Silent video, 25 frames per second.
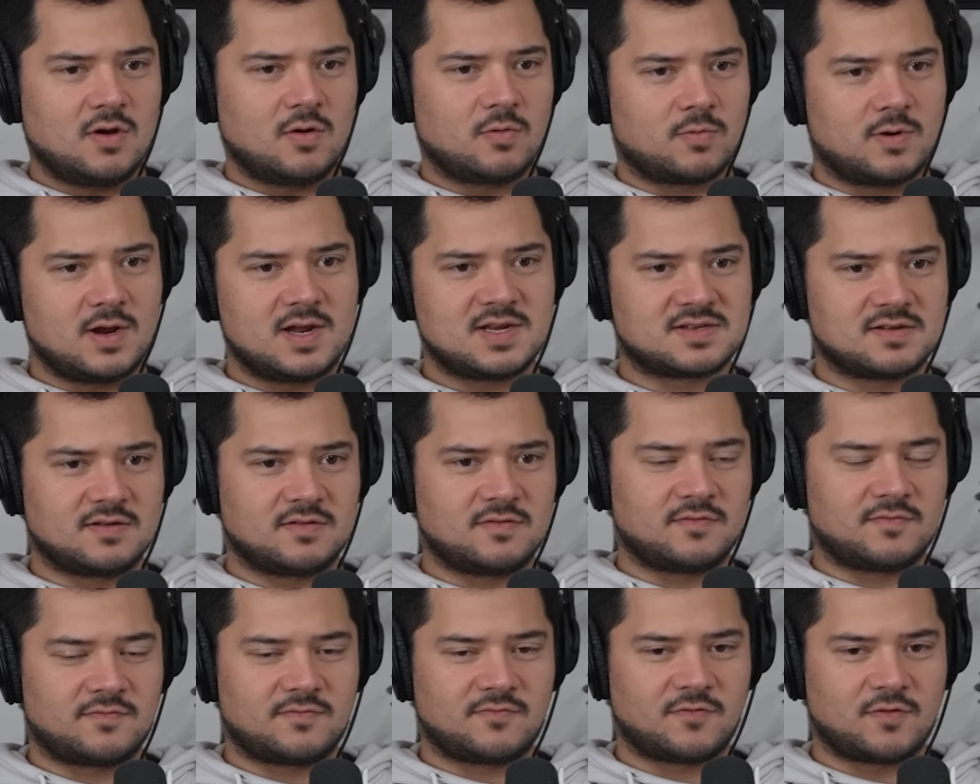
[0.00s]
no
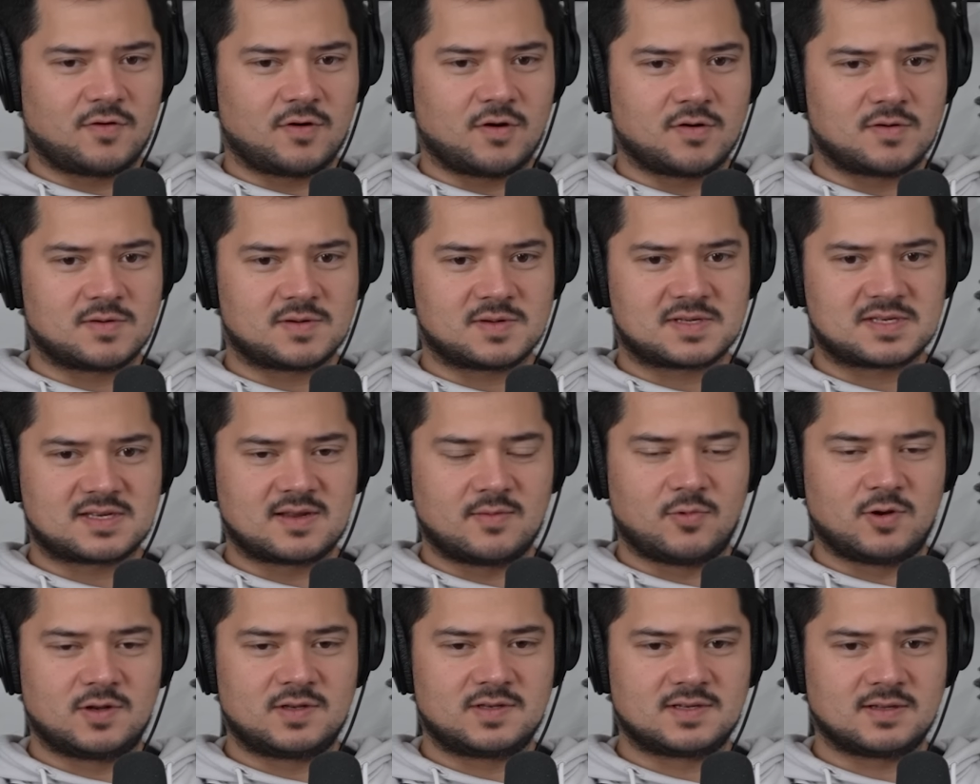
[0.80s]
reason for
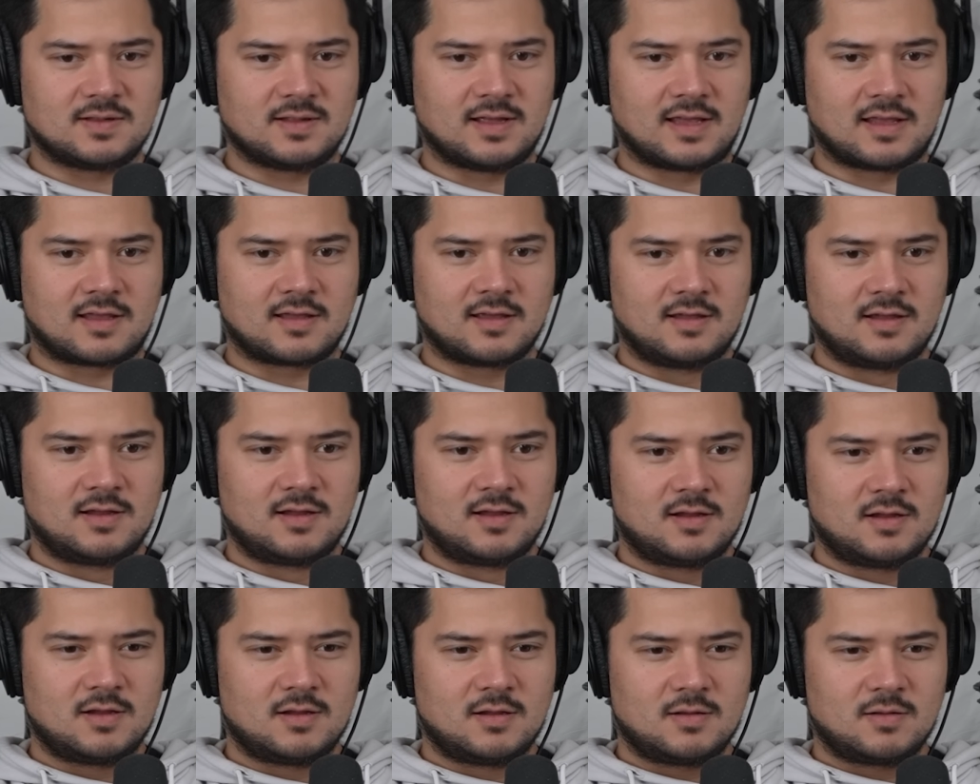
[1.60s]
someone to like
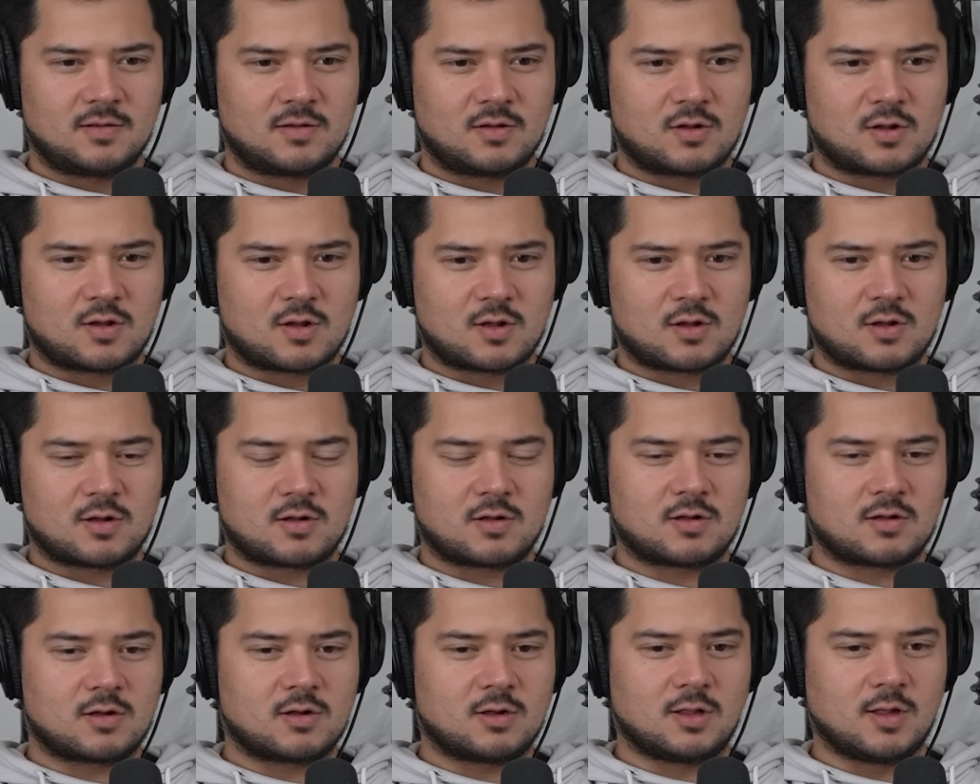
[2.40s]

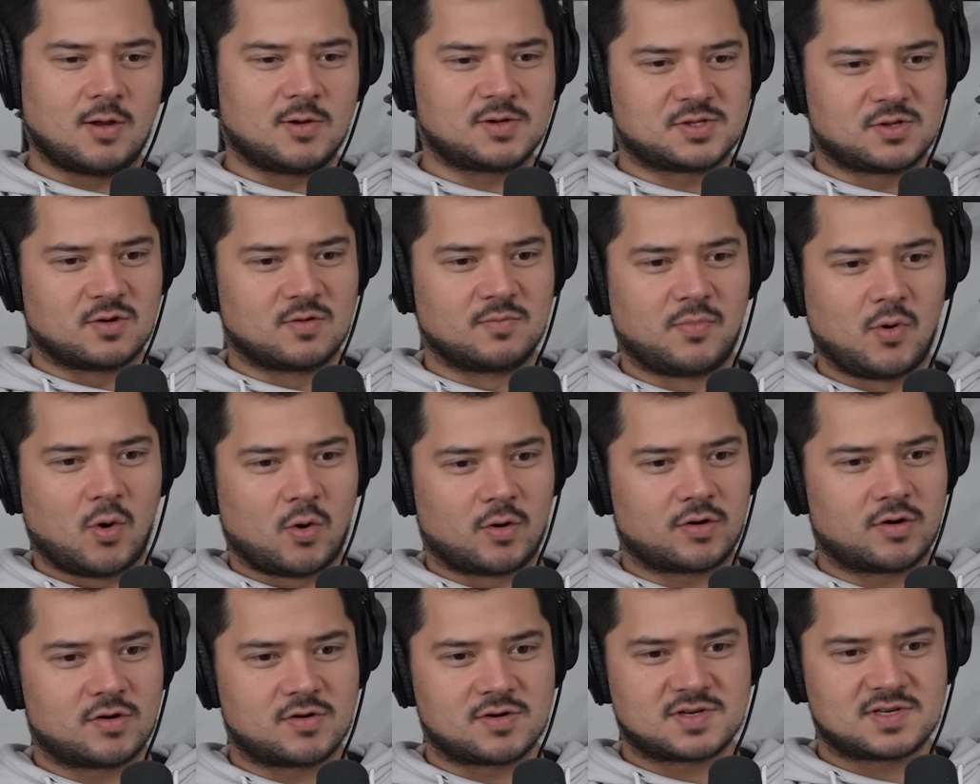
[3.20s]
close their
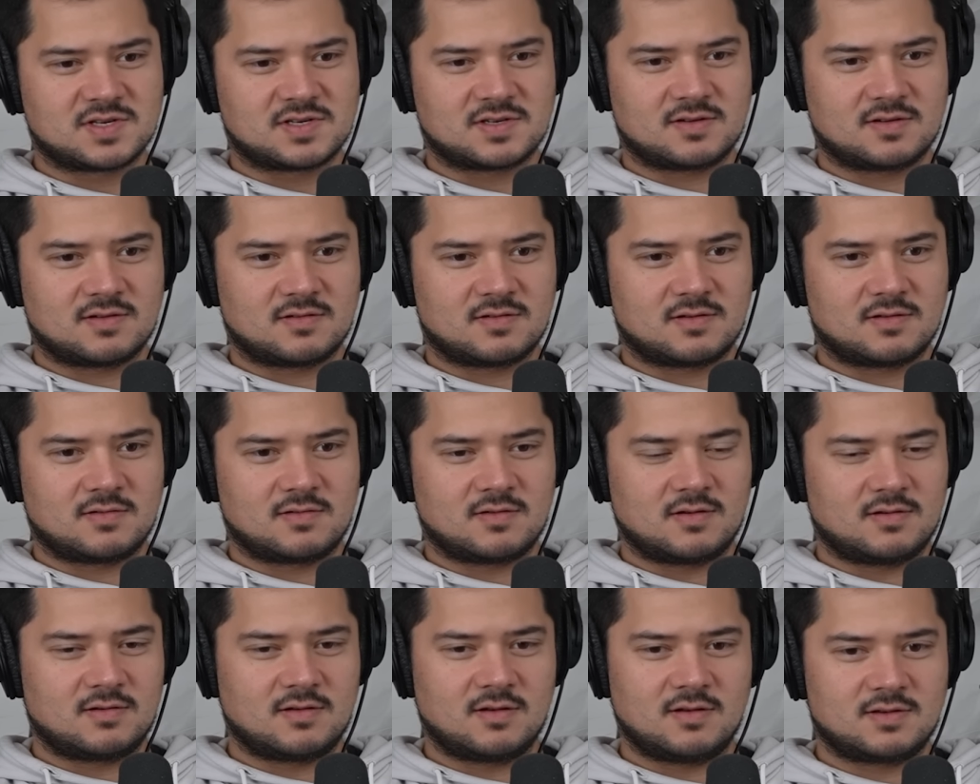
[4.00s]
borders
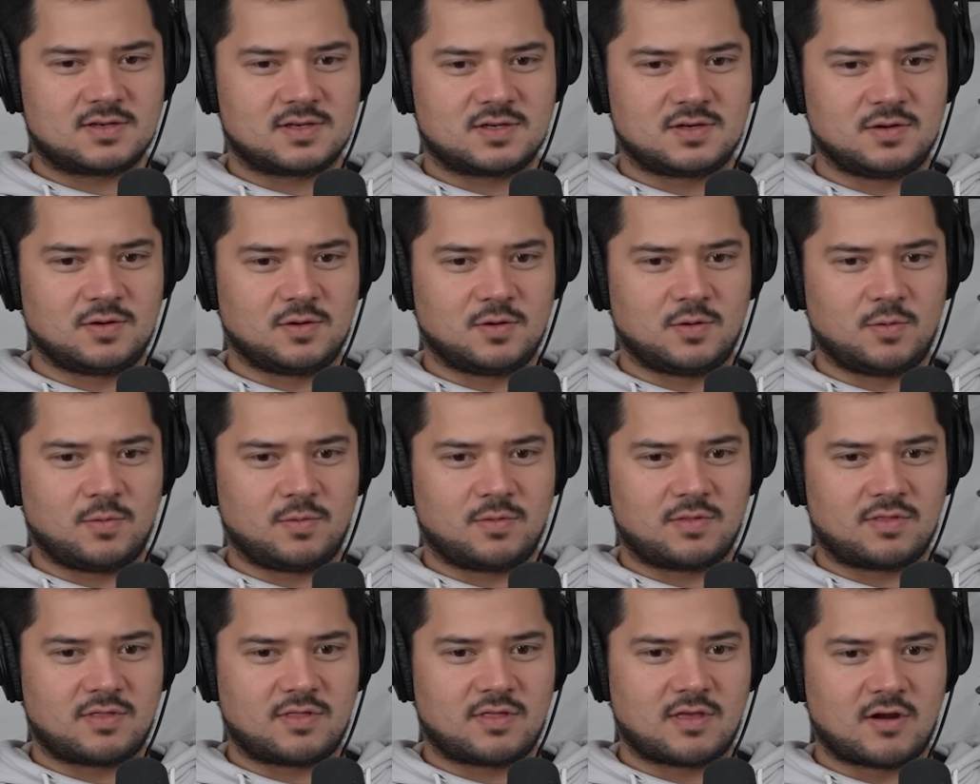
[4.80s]
to
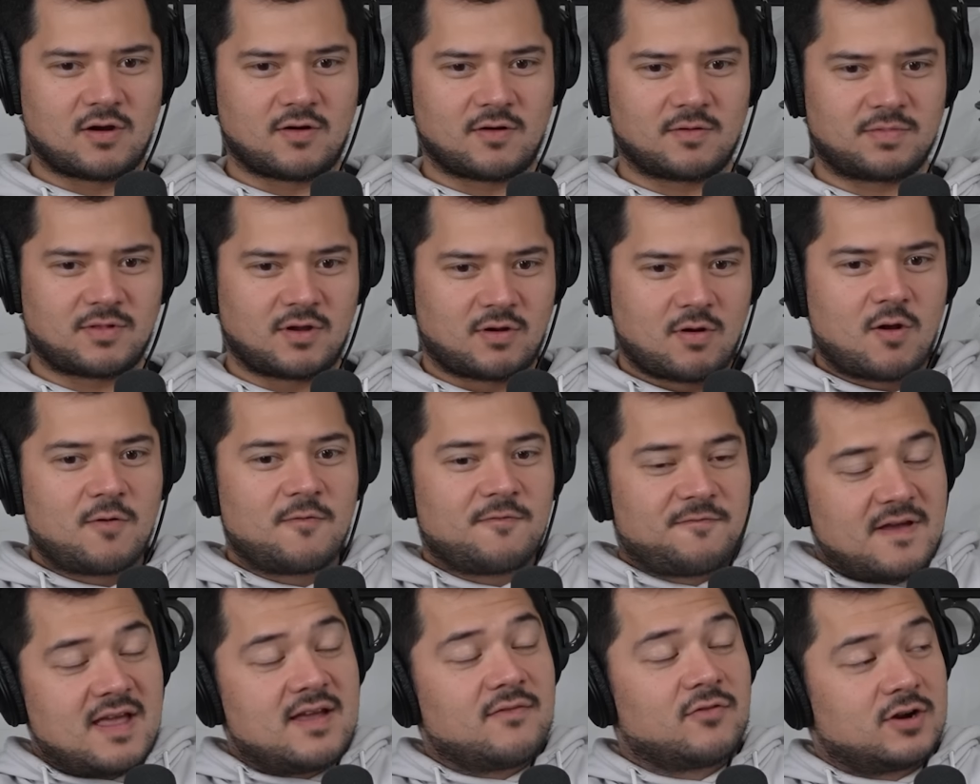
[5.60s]
their their own
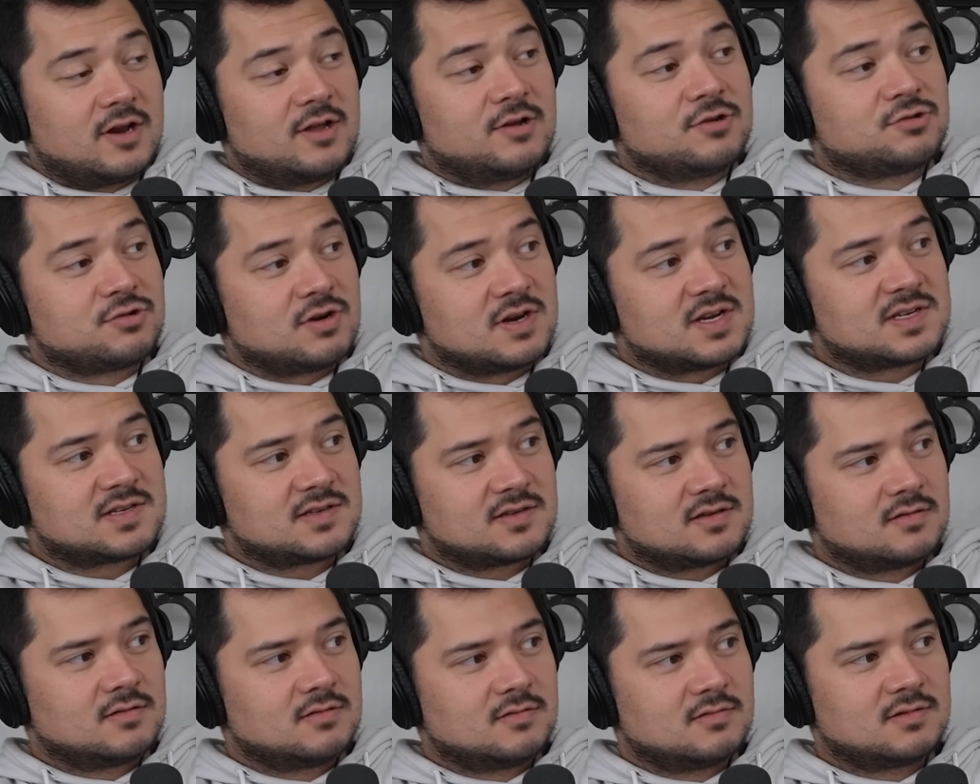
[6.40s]
favorite
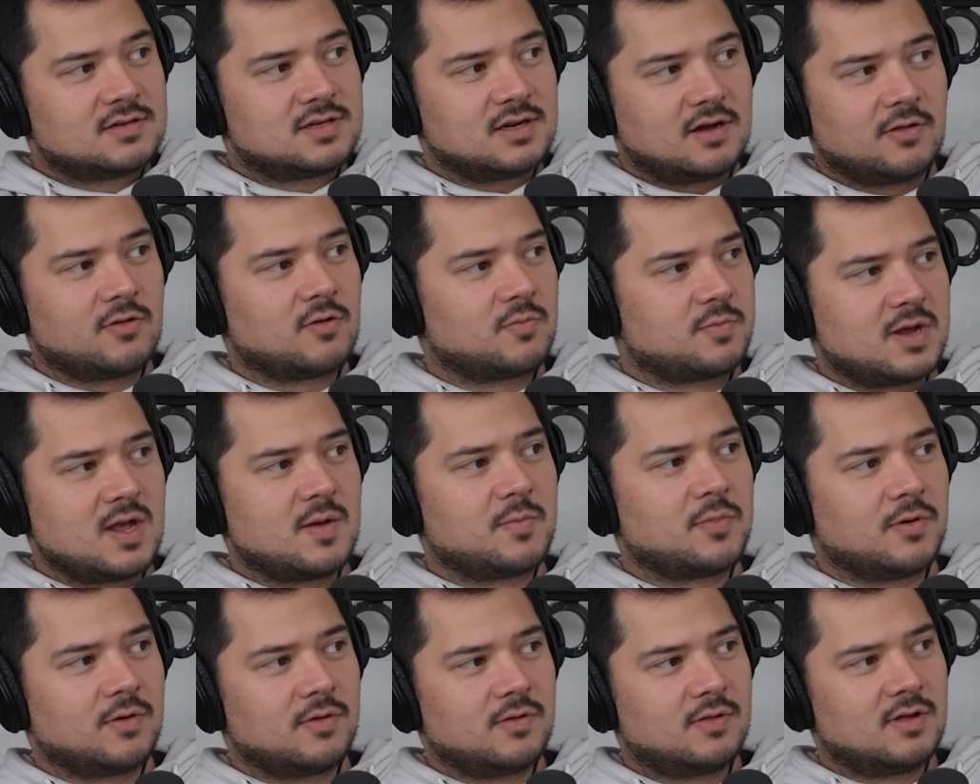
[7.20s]
interest to other
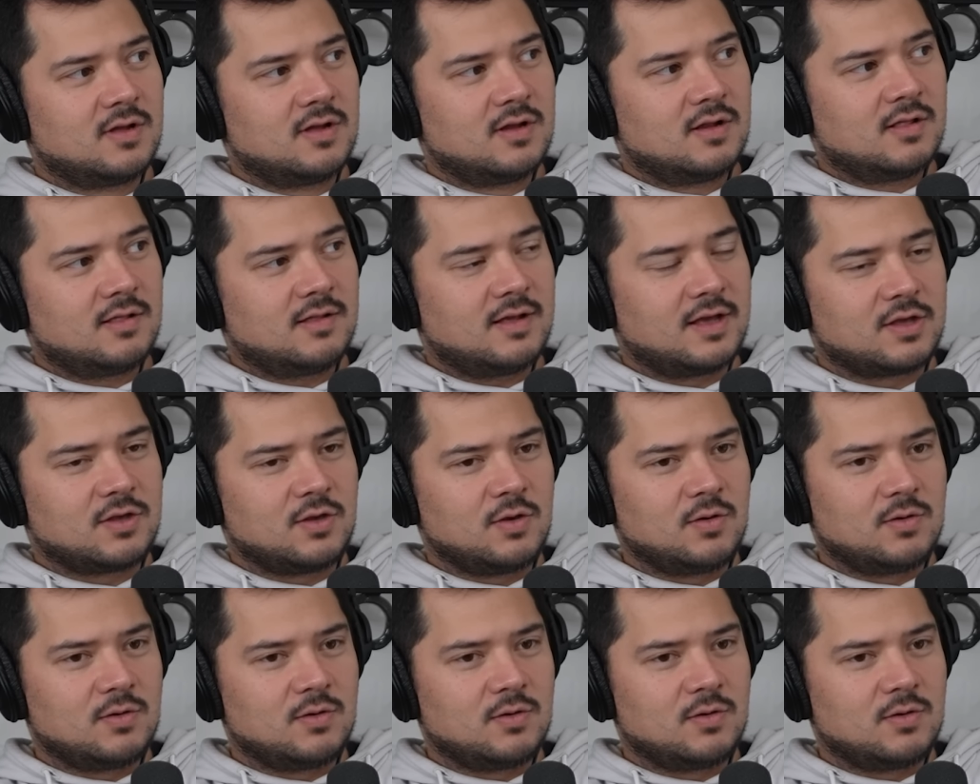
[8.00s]
people. Of course. Like